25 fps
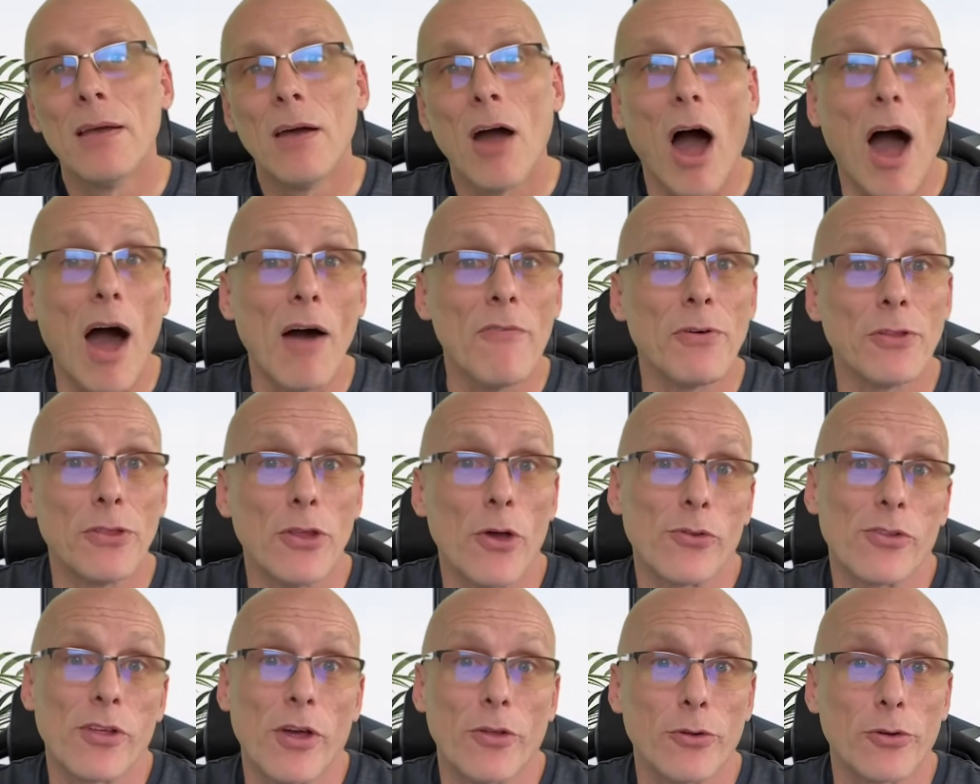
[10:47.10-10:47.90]
Often
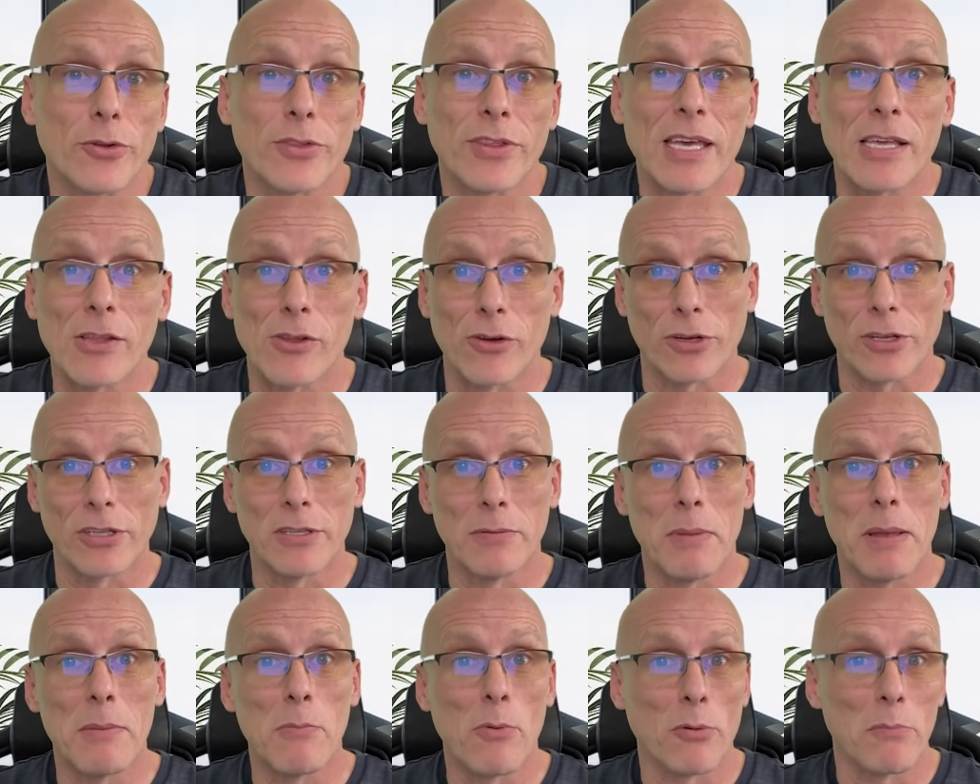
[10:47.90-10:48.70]
those other things are going to
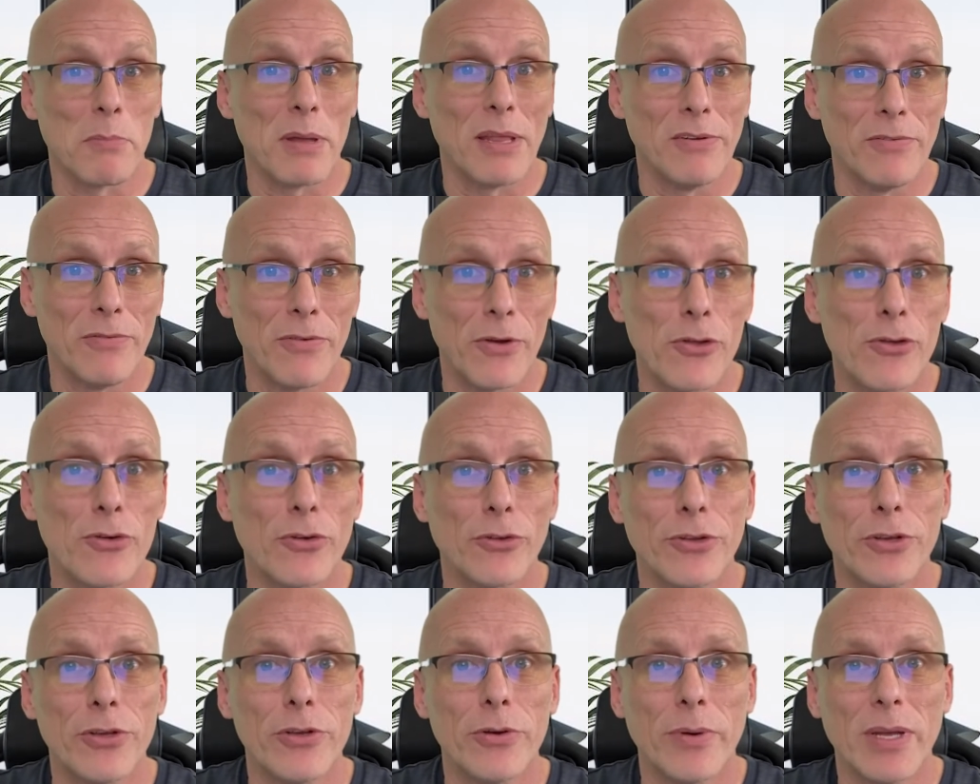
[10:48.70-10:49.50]
be more beneficial
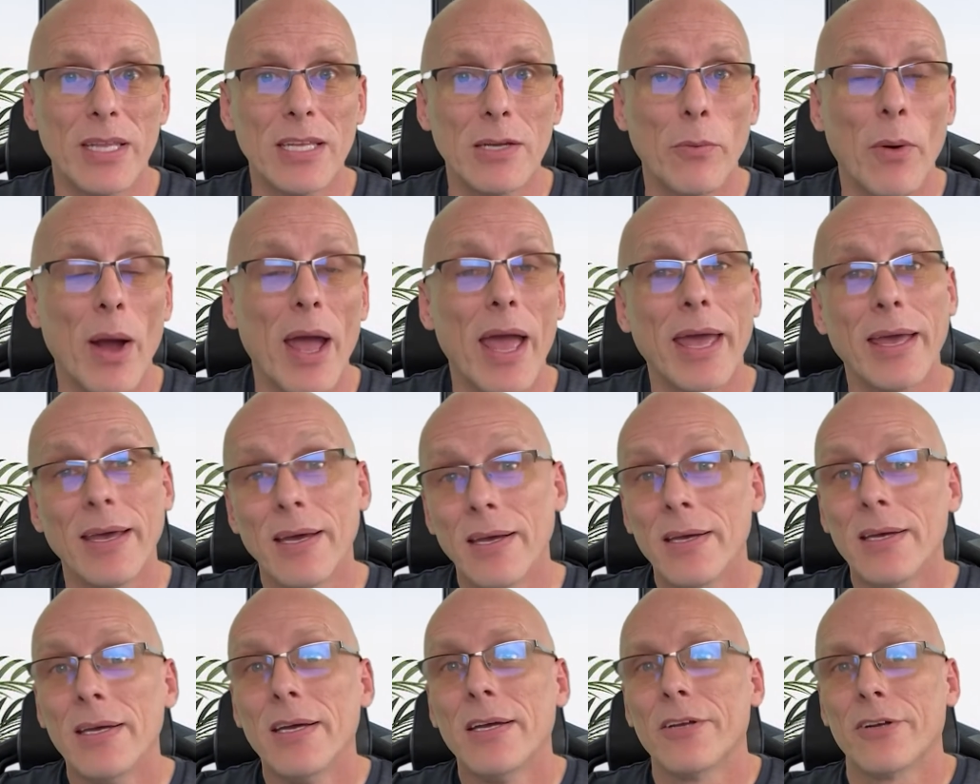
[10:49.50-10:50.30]
to you anyway.
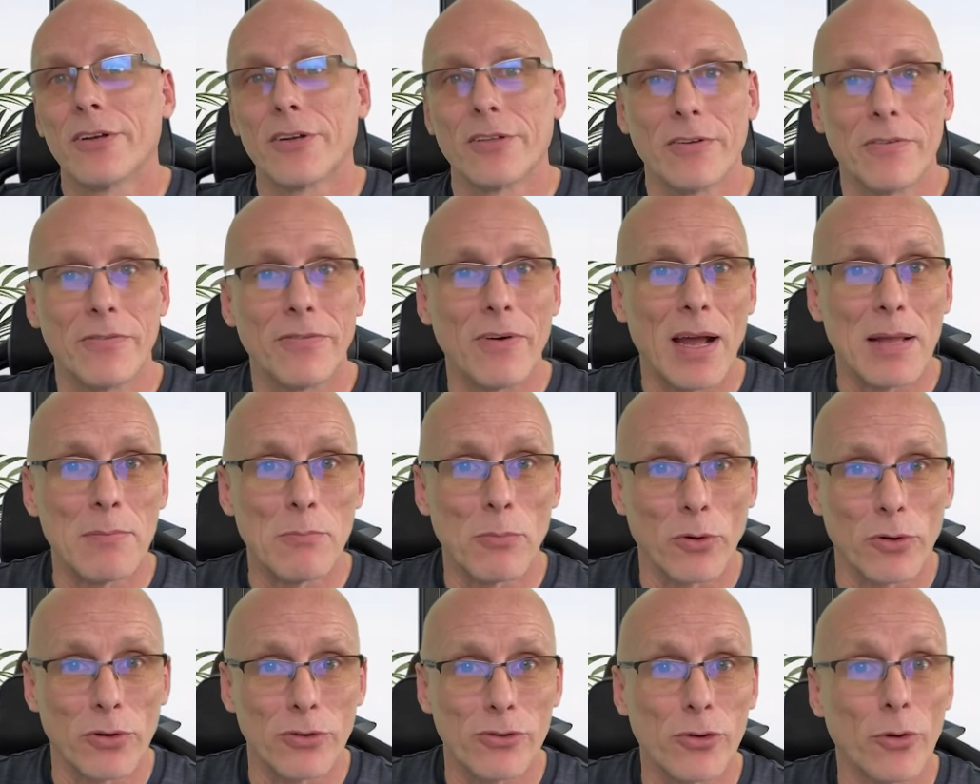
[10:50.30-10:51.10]
You're going to find
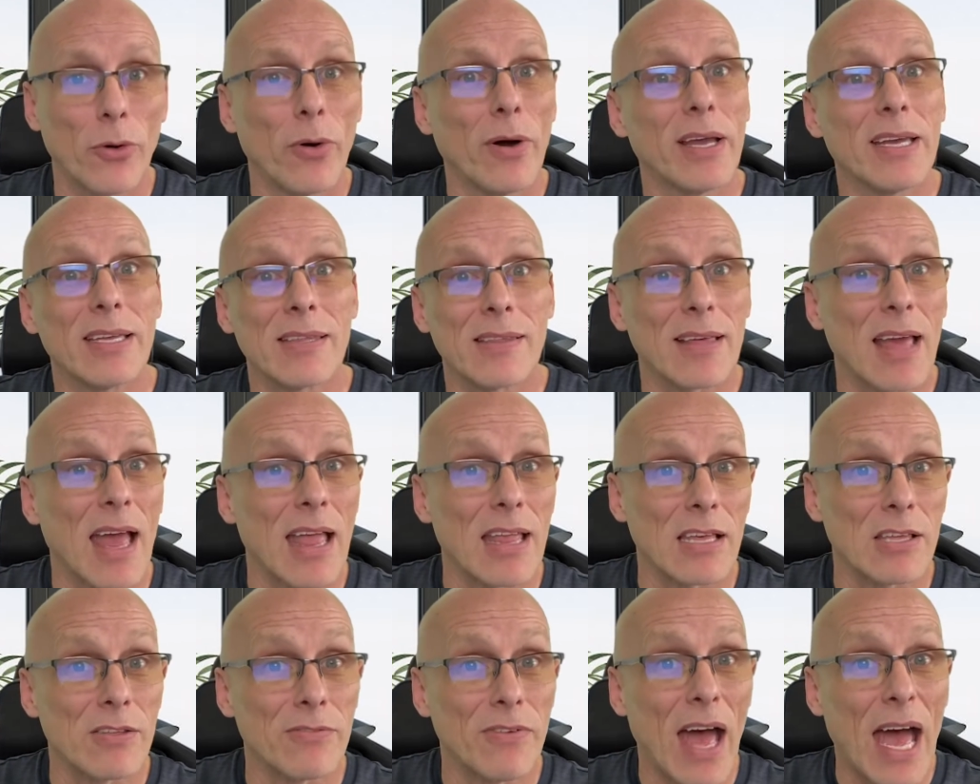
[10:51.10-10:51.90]
more joy and
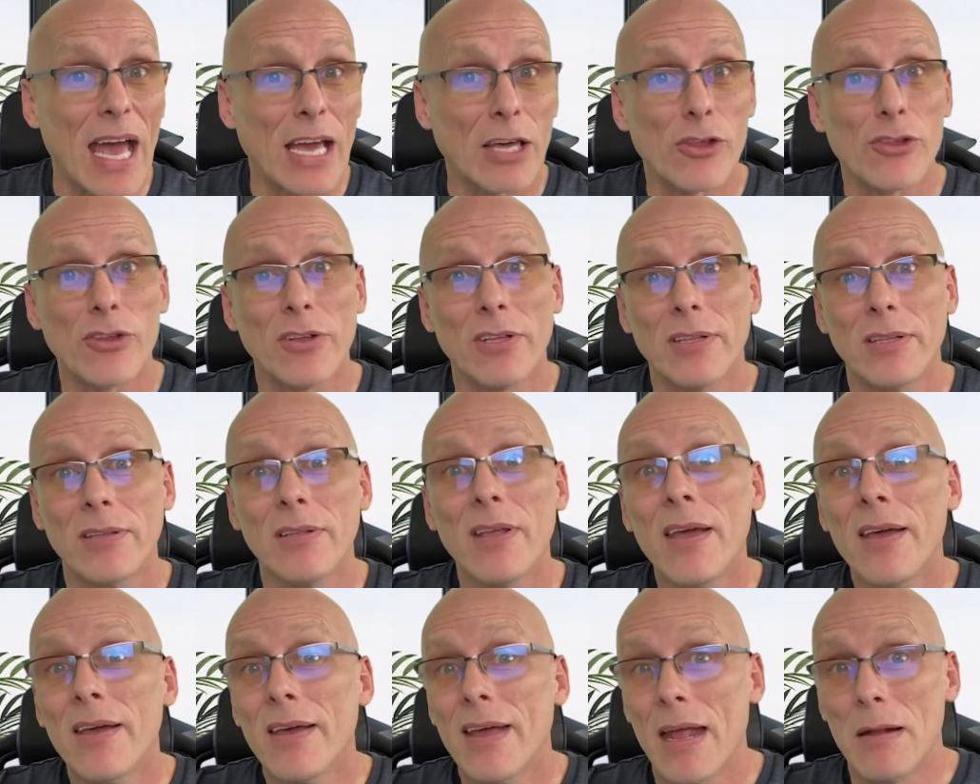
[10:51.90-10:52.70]
satisfaction
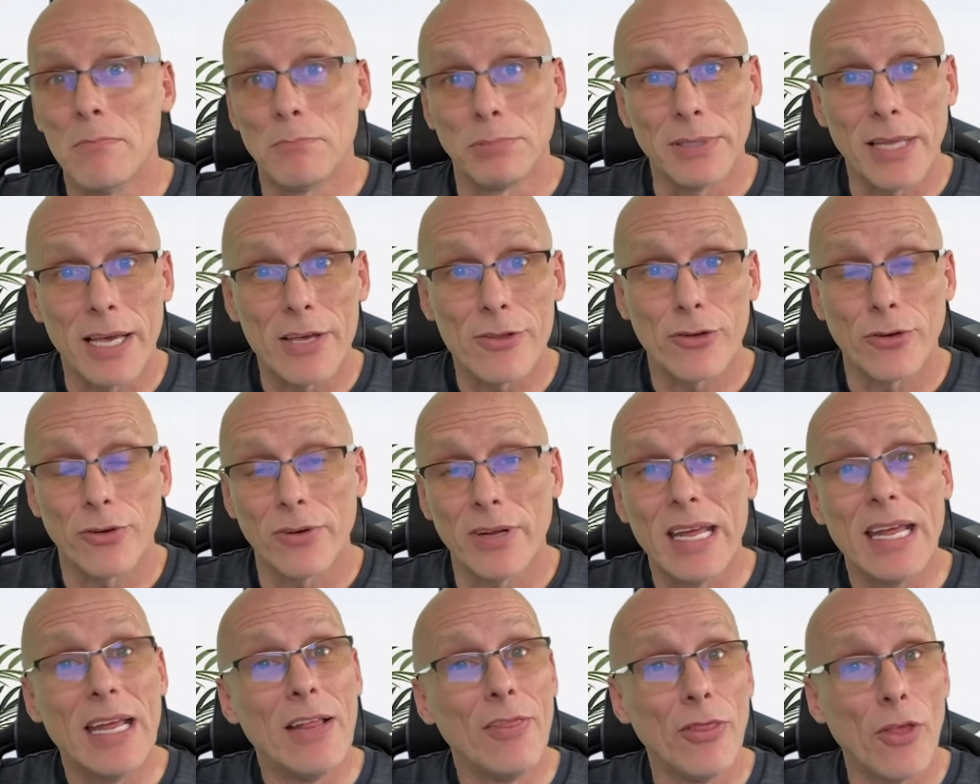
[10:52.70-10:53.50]
and pleasure
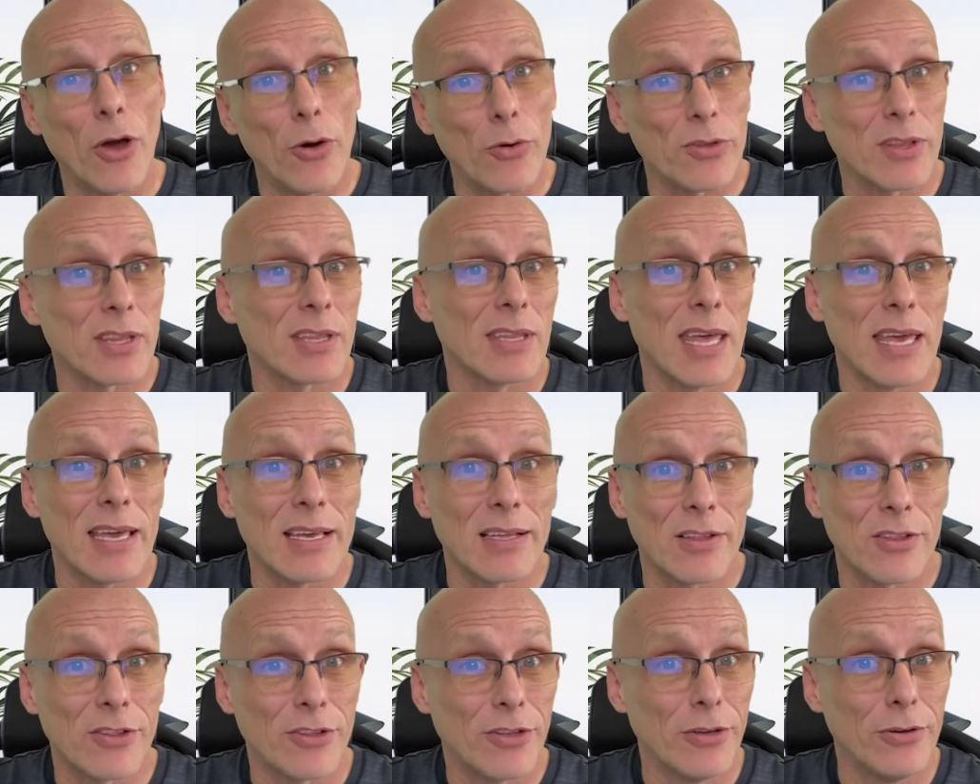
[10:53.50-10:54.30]
in those
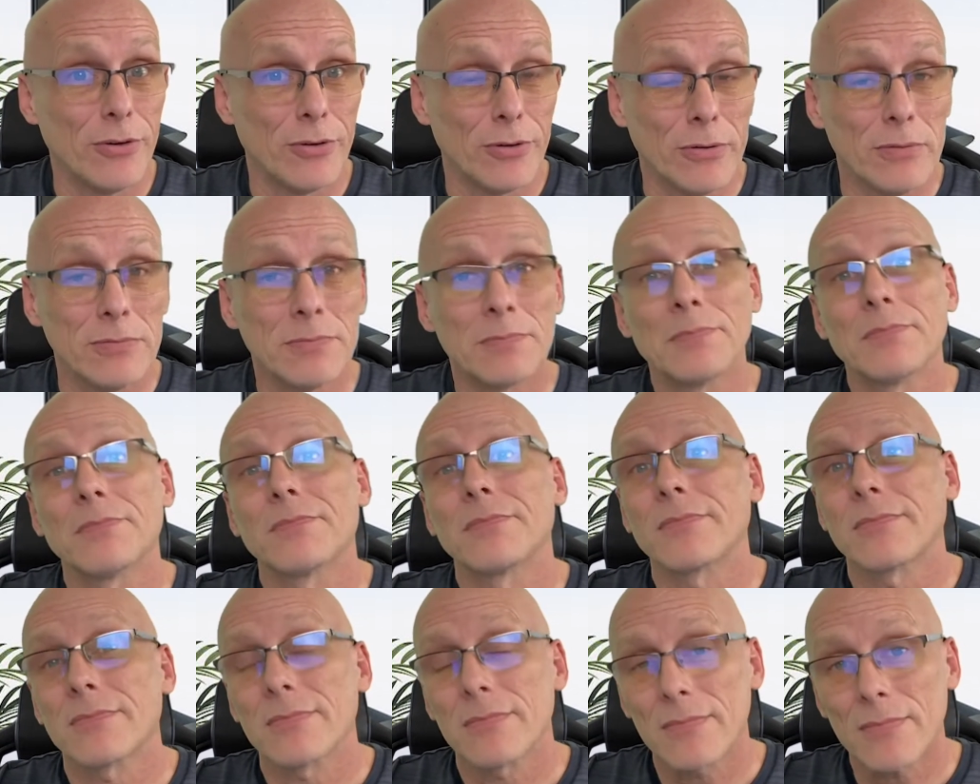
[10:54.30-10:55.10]
things too.
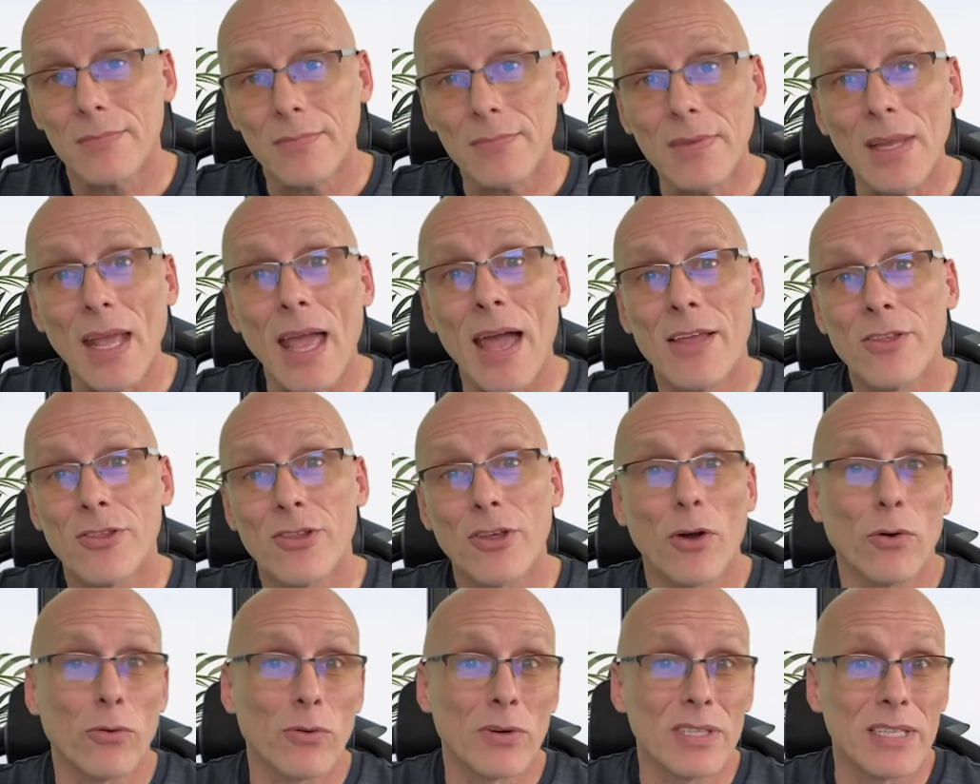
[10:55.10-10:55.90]
And
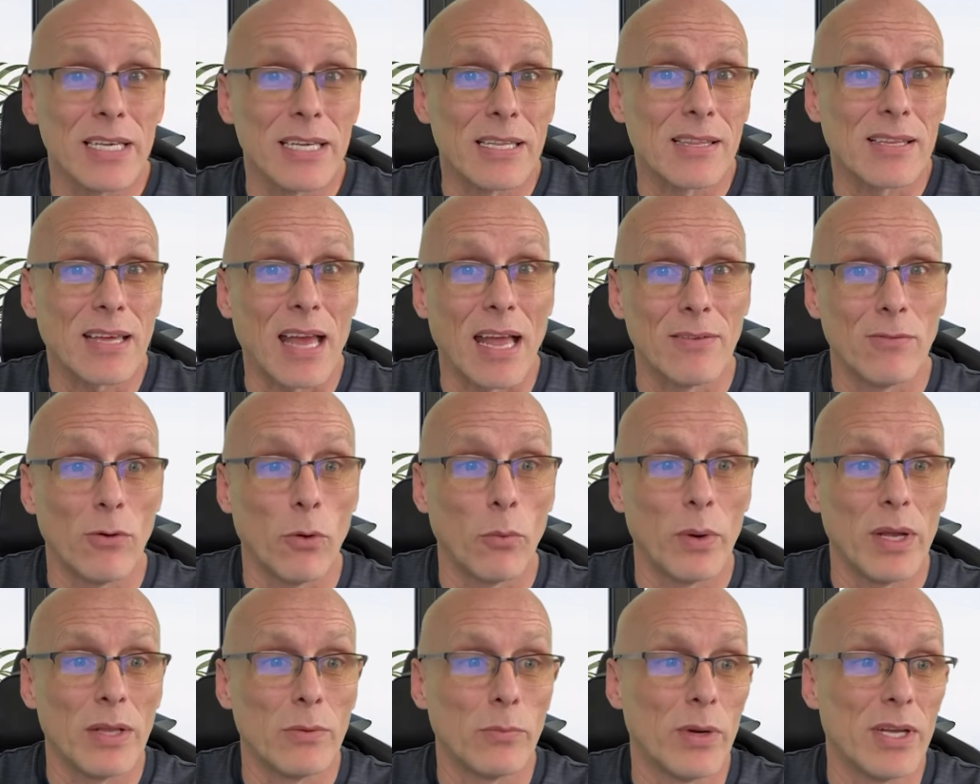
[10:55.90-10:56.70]
so really it's kind of a
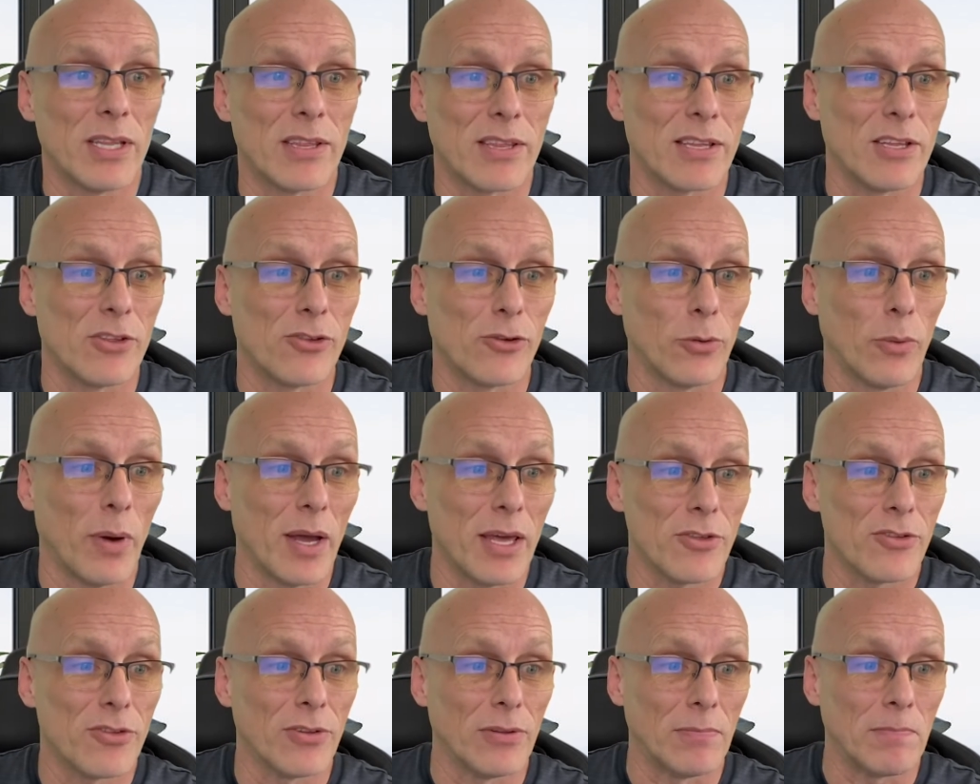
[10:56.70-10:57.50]
win-win
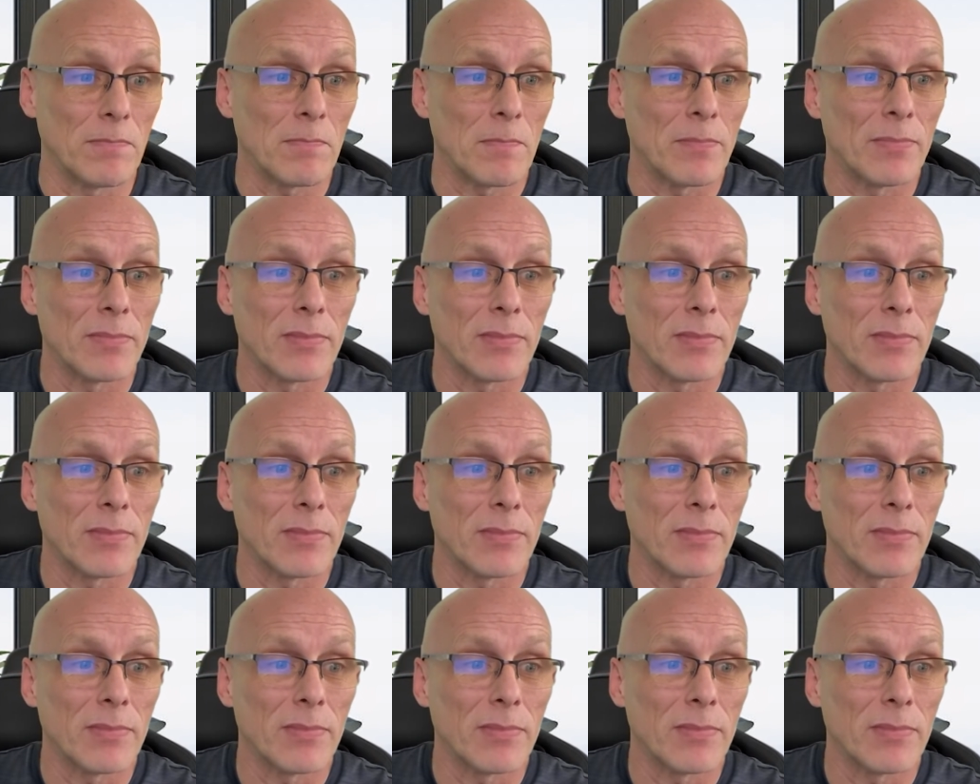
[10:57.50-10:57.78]
situation.